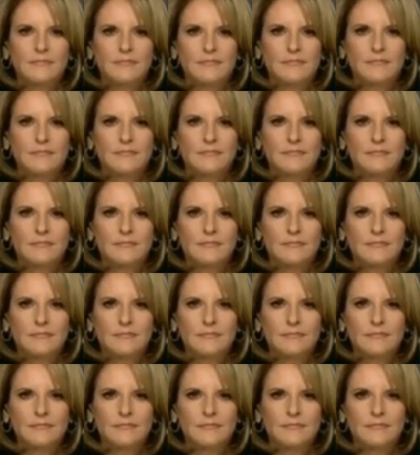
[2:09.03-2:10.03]

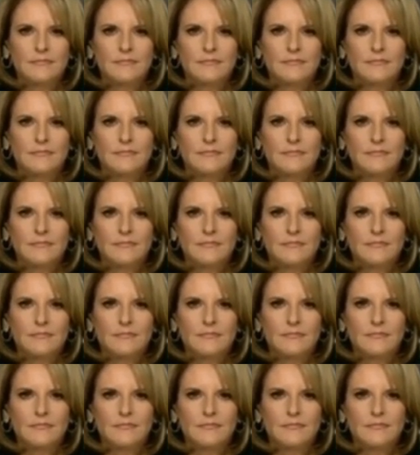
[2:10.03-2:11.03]

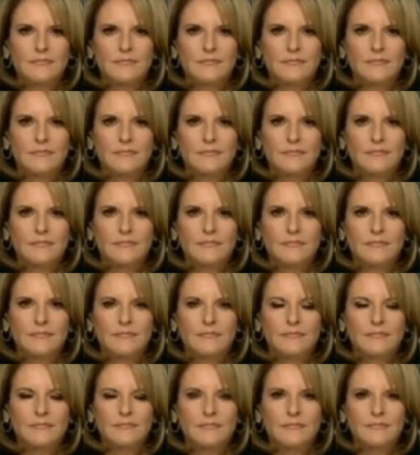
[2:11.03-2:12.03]

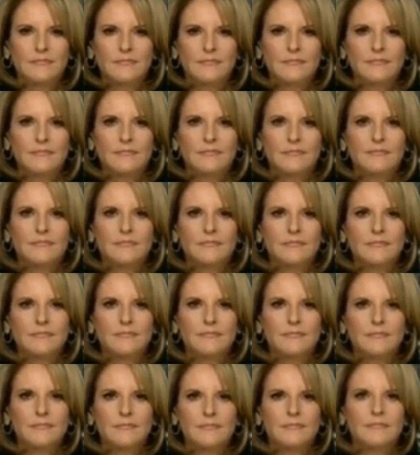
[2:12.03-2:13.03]

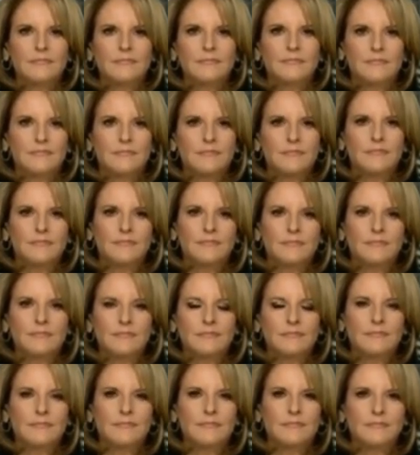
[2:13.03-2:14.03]

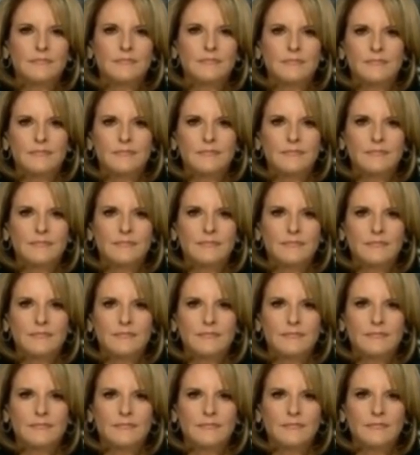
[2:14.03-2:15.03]

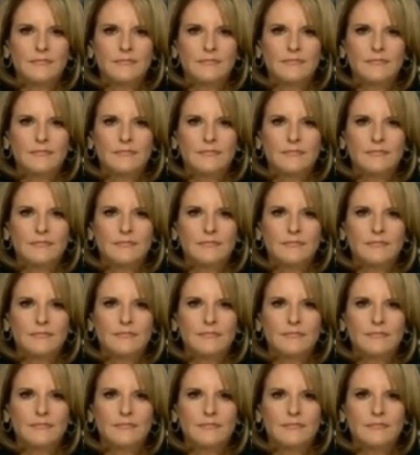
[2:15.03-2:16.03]

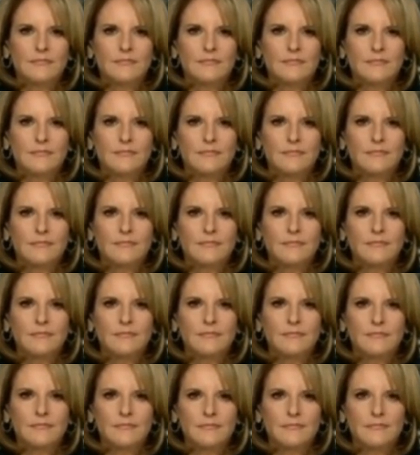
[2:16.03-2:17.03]
This person isn't speaking.